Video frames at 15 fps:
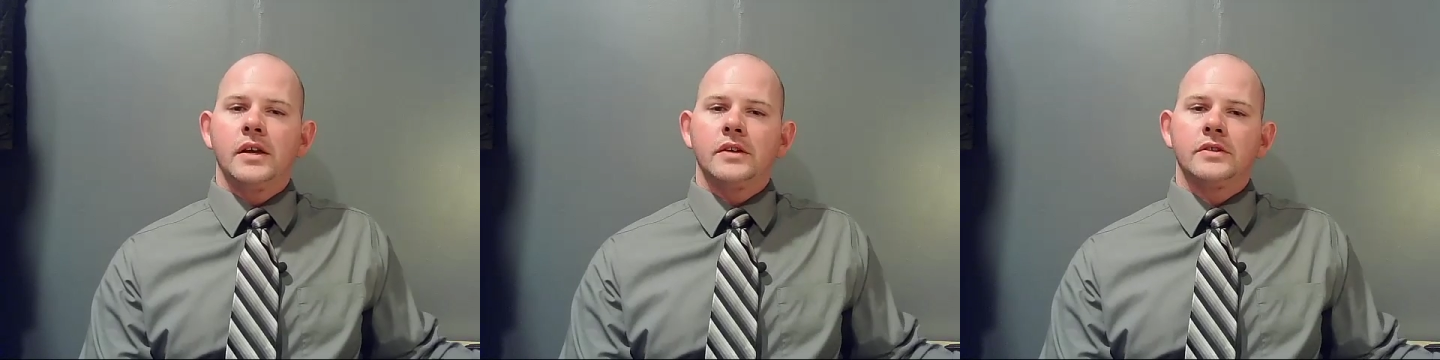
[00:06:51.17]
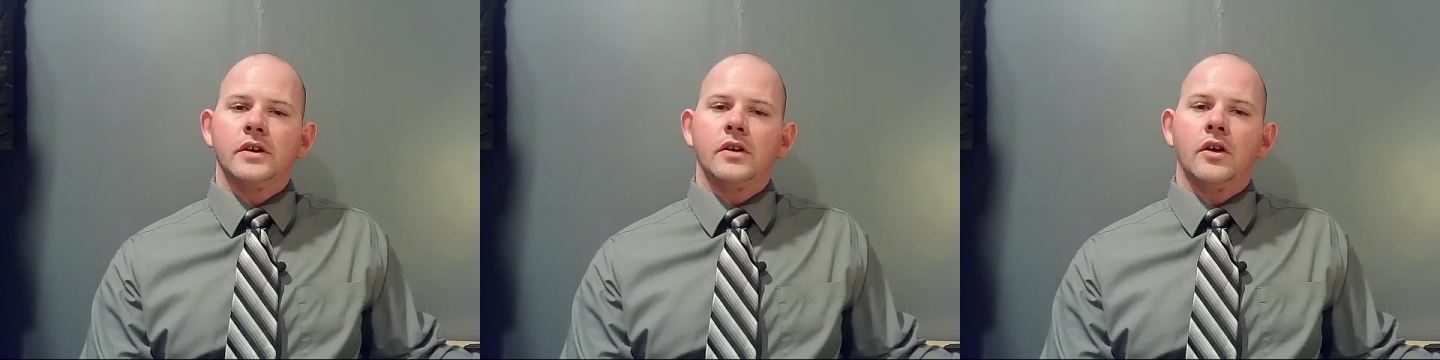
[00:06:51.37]

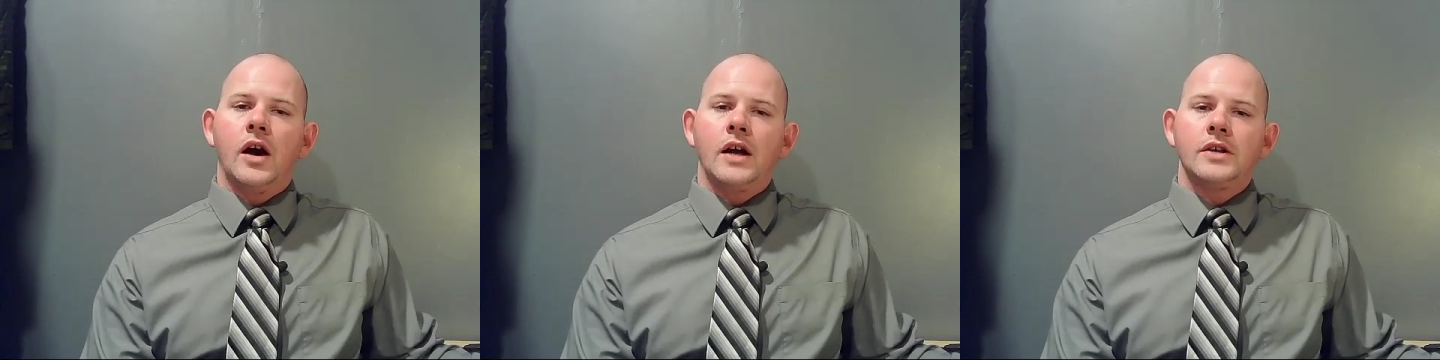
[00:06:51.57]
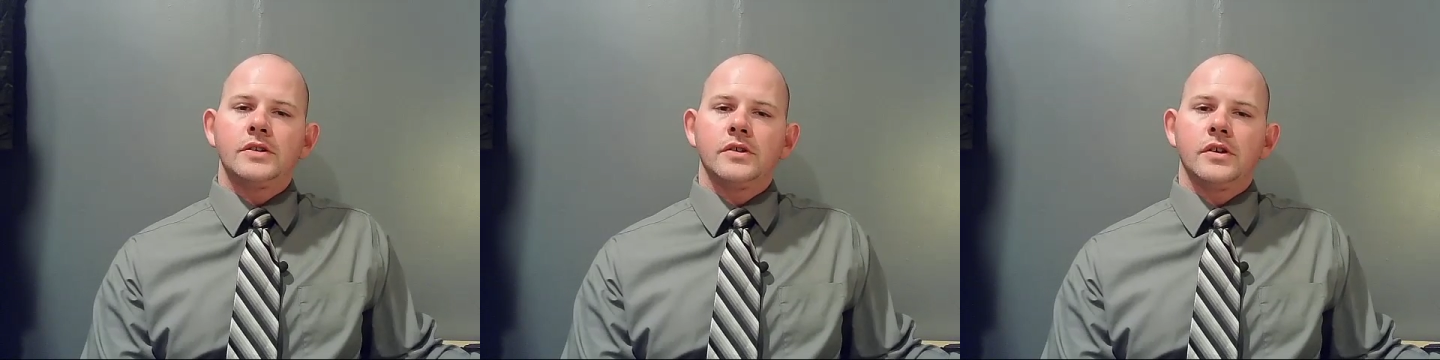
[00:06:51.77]
is there are
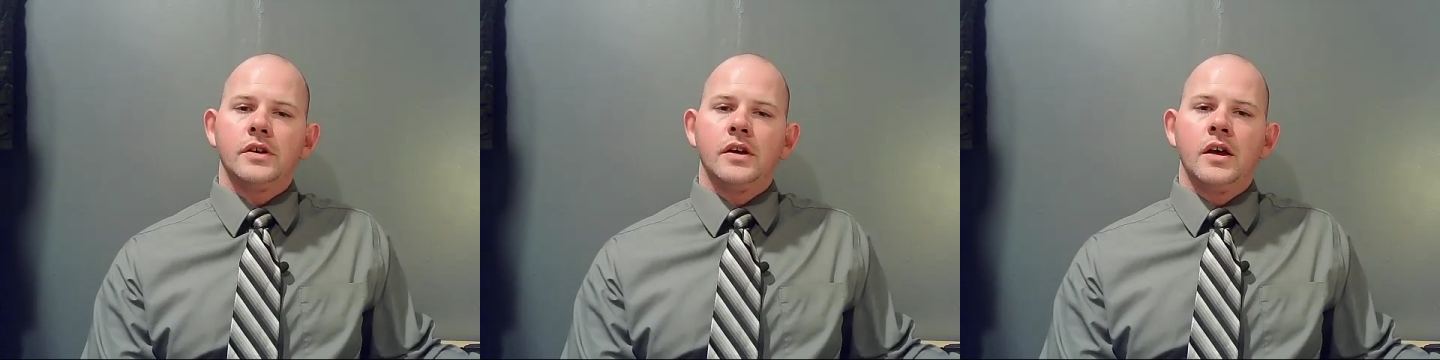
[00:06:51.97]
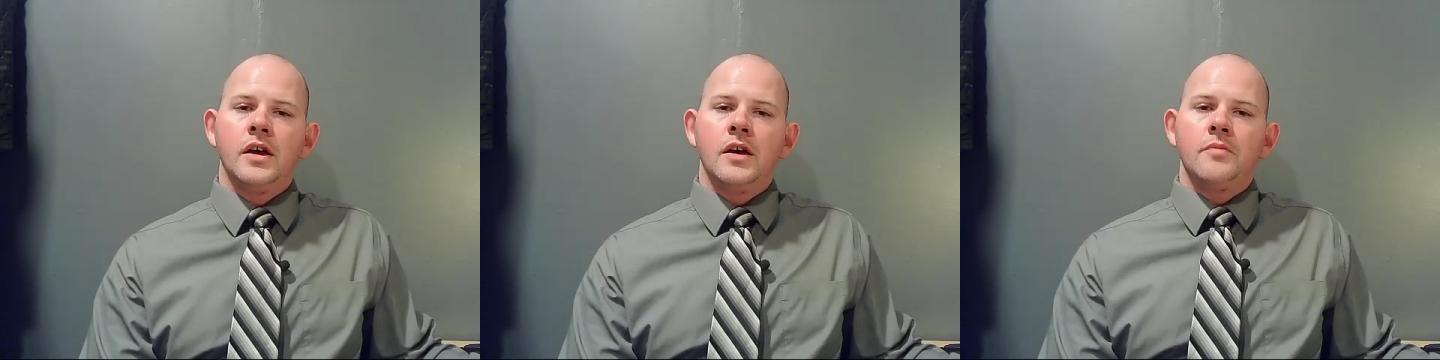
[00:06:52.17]
actually
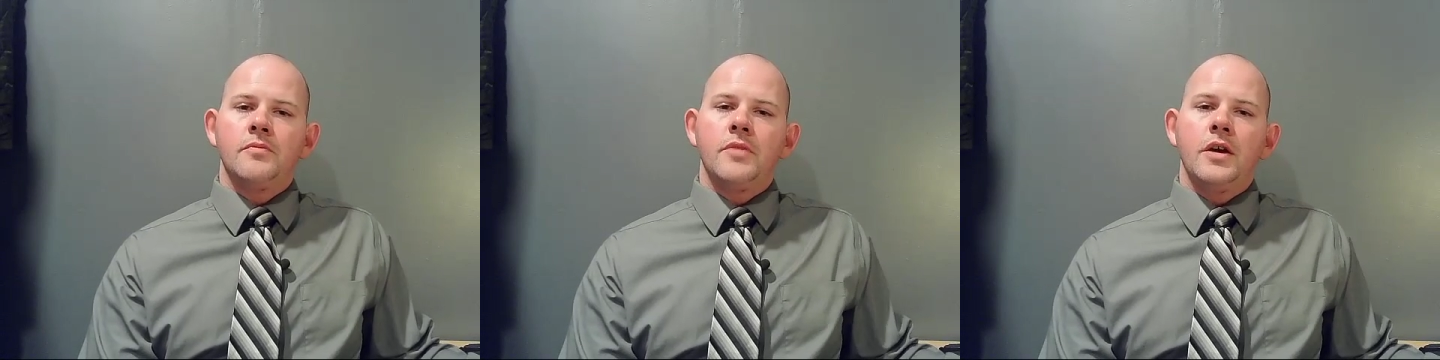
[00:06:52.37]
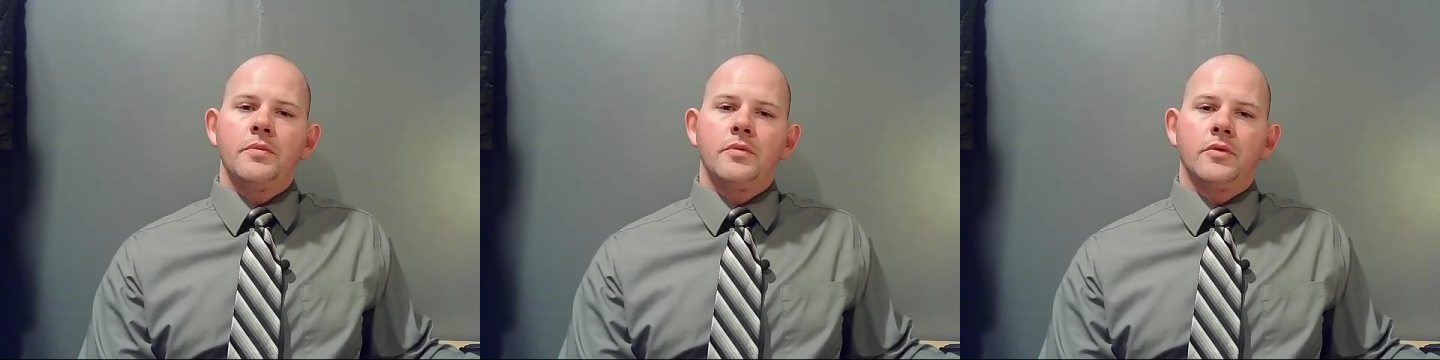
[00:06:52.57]

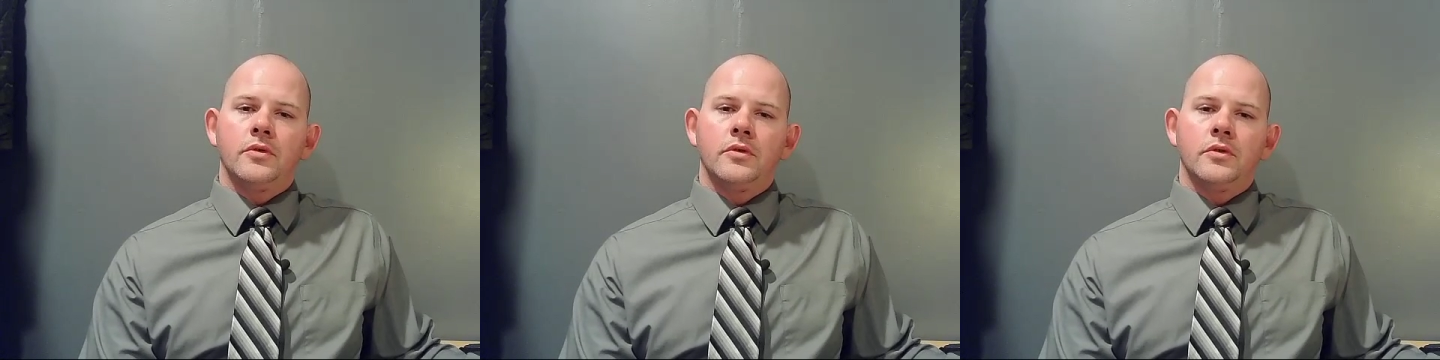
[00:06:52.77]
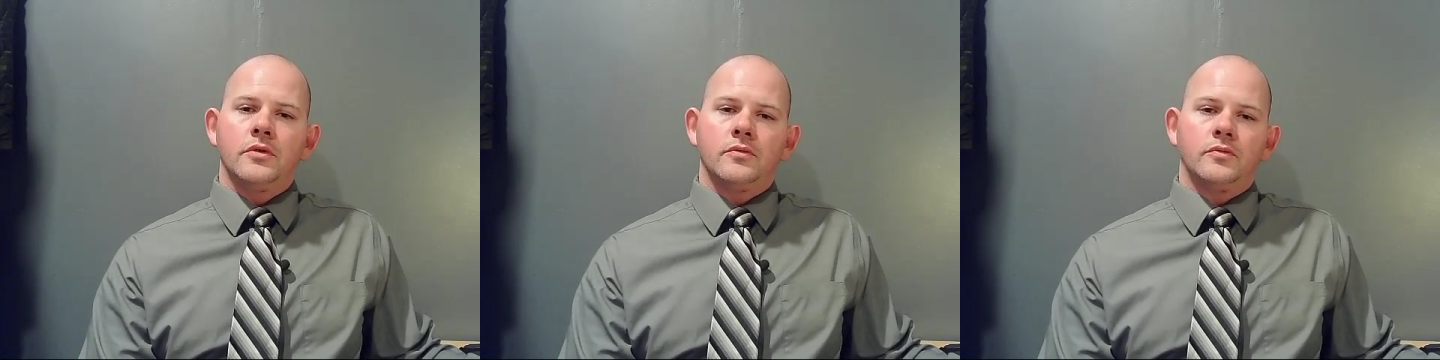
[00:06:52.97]

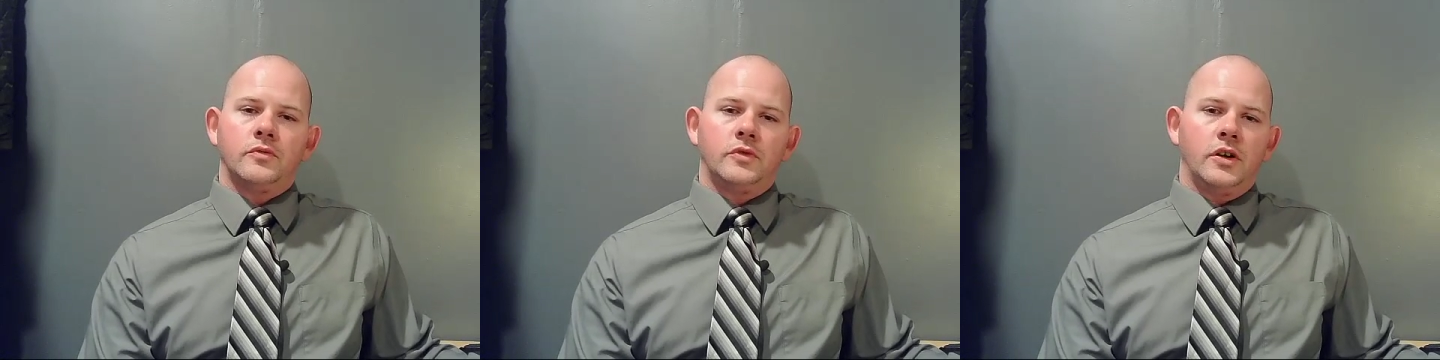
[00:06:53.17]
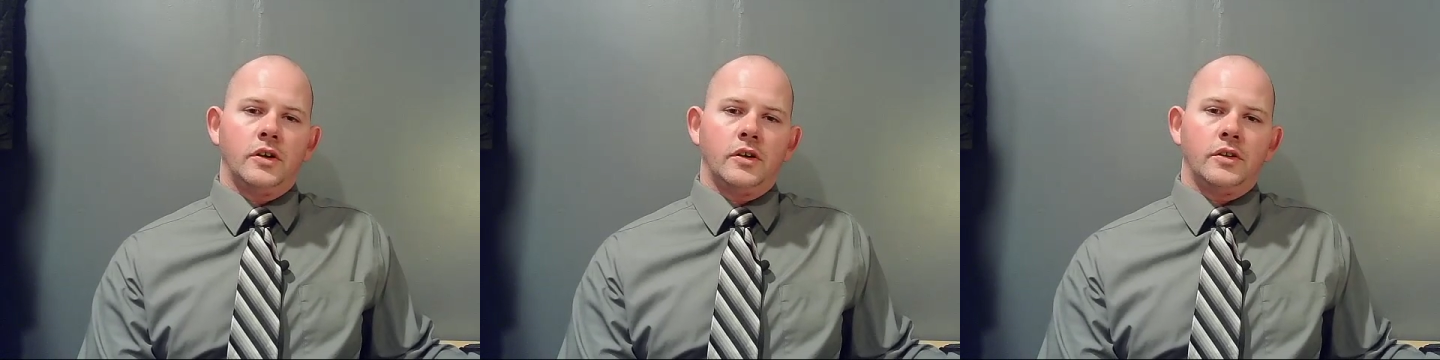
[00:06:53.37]
people
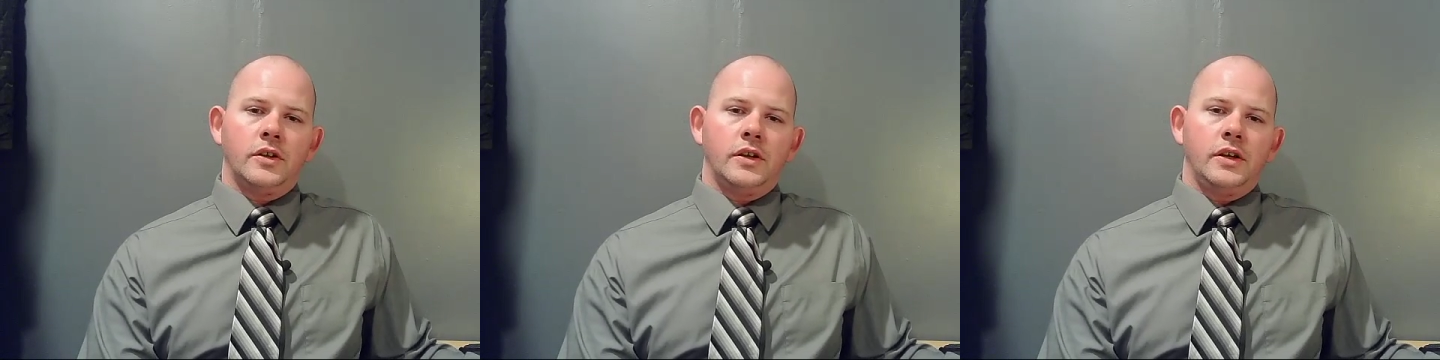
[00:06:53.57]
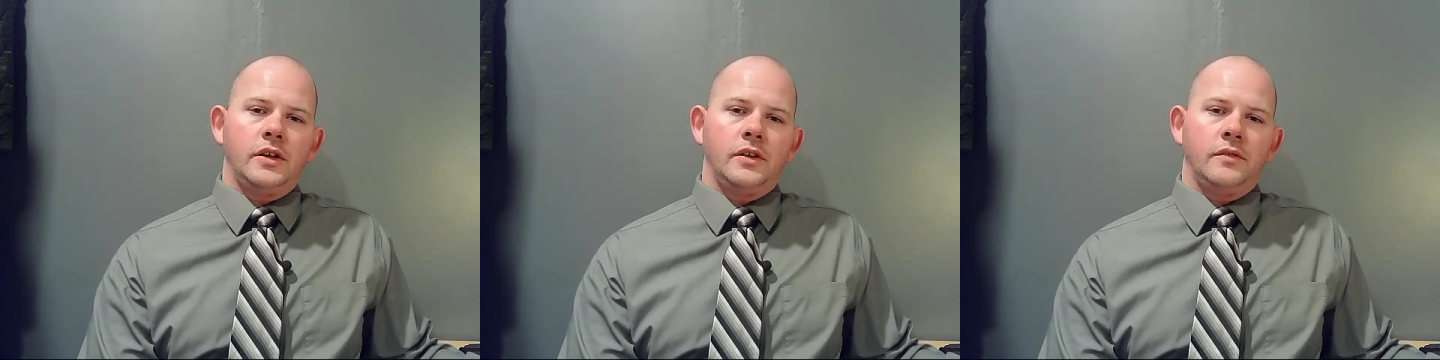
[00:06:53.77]
during
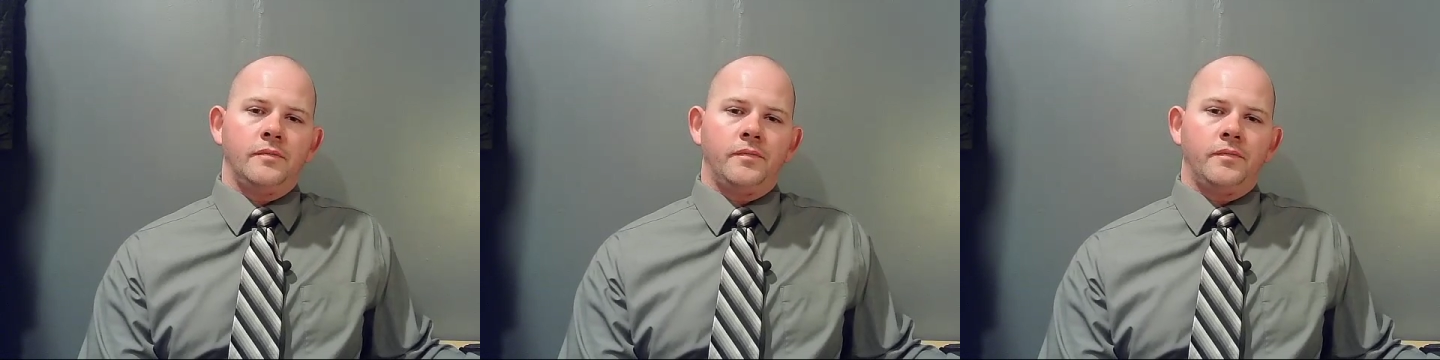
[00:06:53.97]
the